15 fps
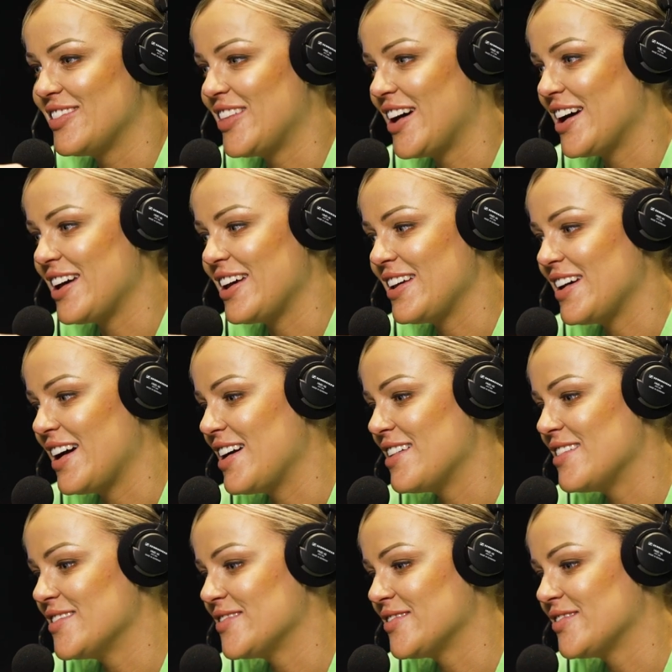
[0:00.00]
they
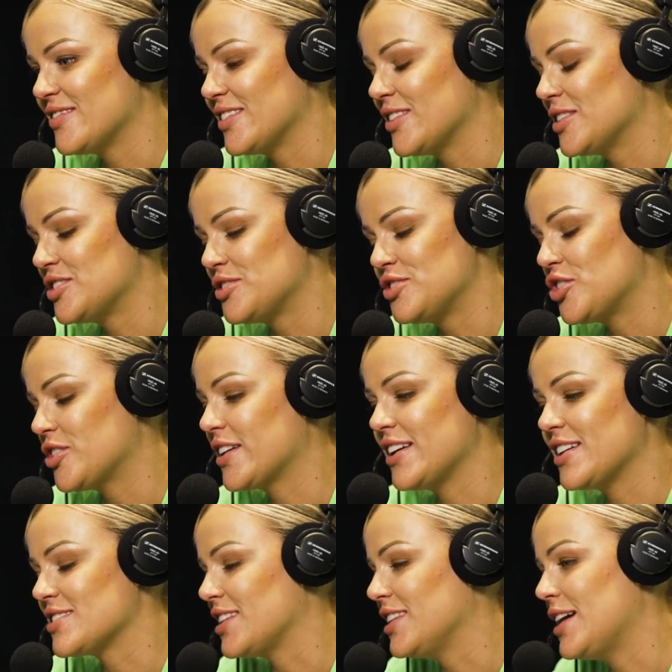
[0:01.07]
have jockey
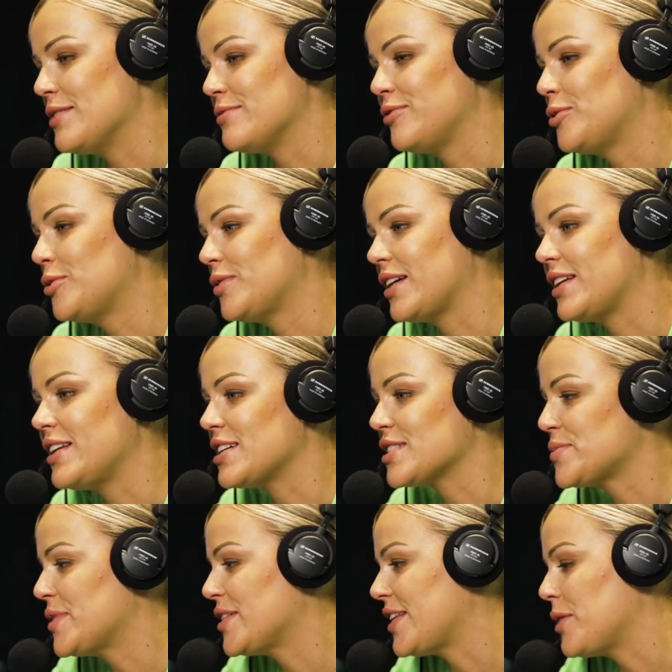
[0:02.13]
has a lap full, and
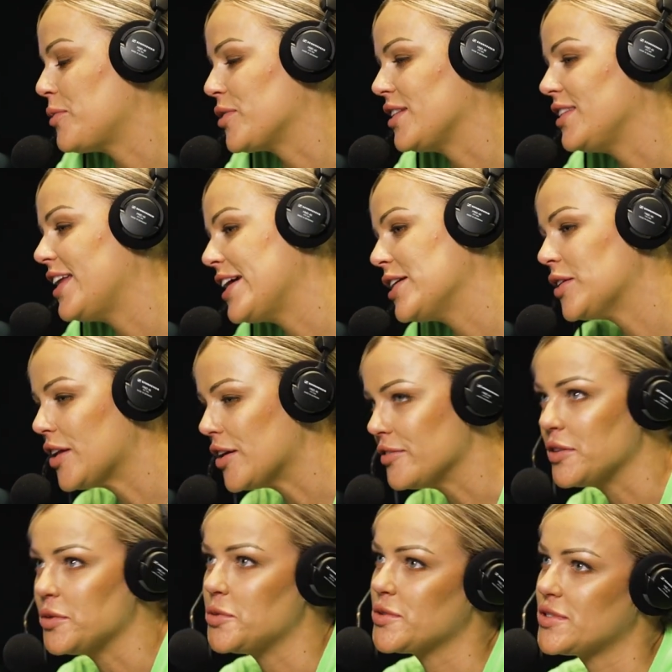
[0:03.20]
next minute they want to lay all over
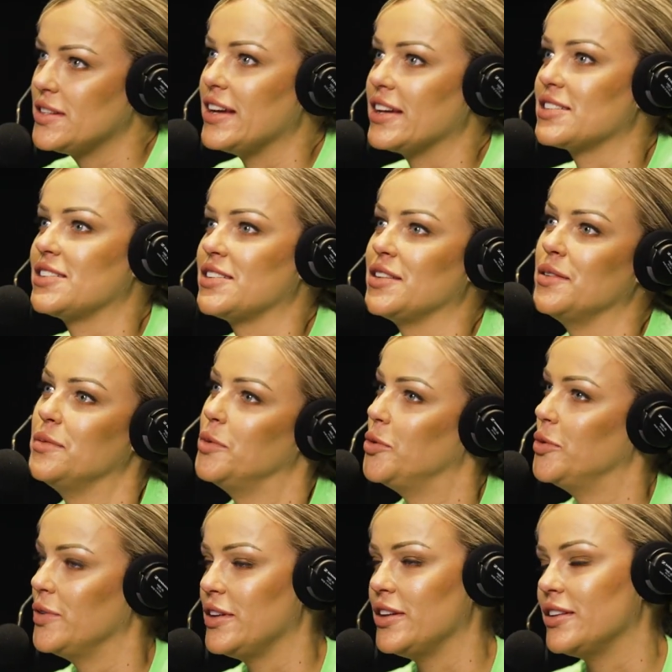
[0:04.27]
the horse next to them,
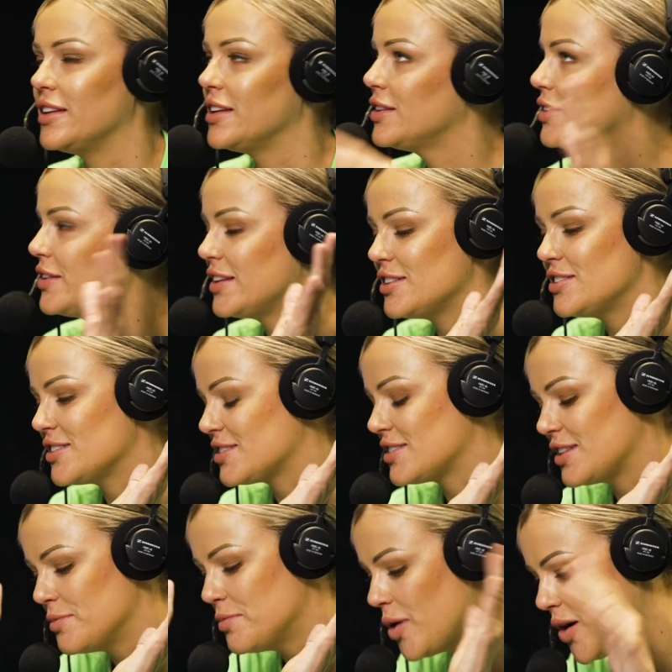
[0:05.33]
or yeah, they they're just
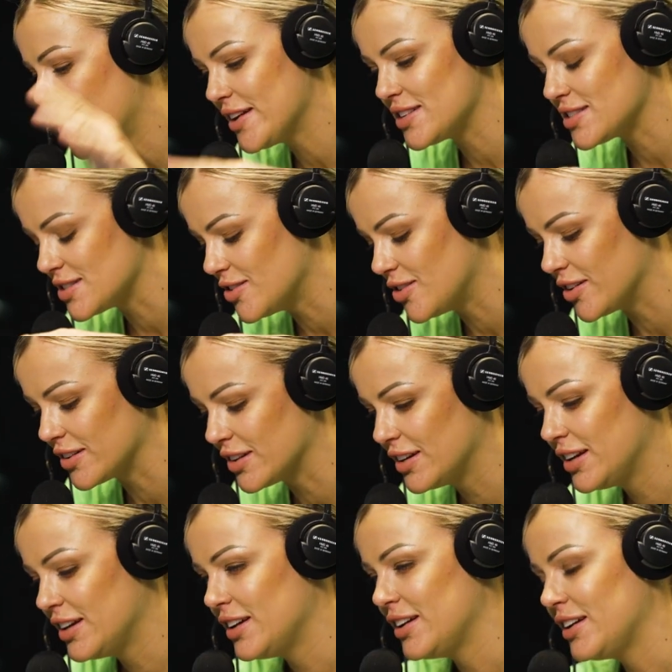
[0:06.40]
their mind is not
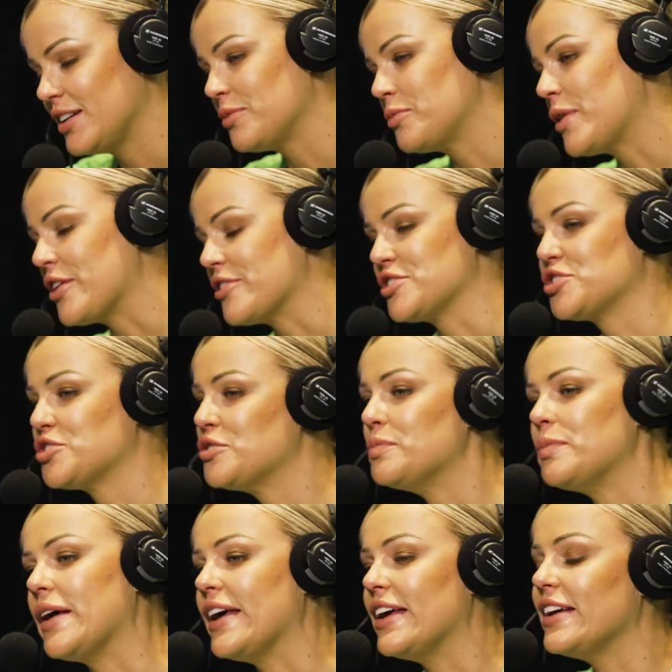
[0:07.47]
where it should
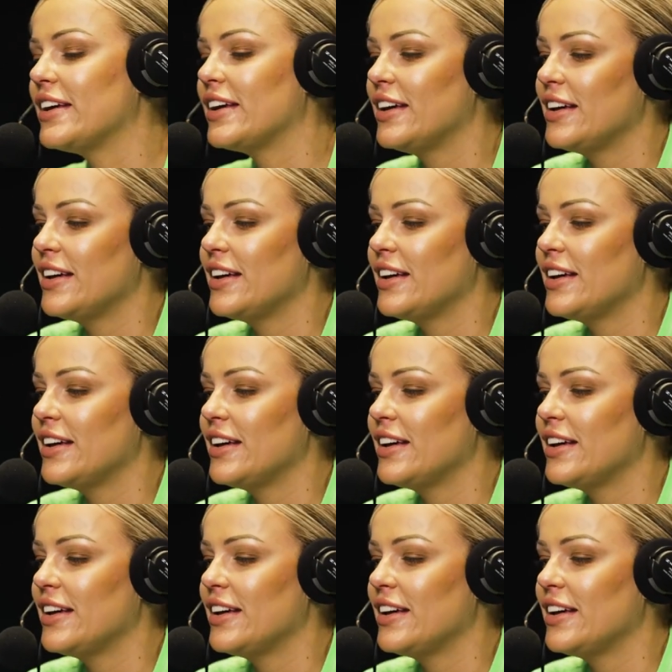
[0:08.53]
be,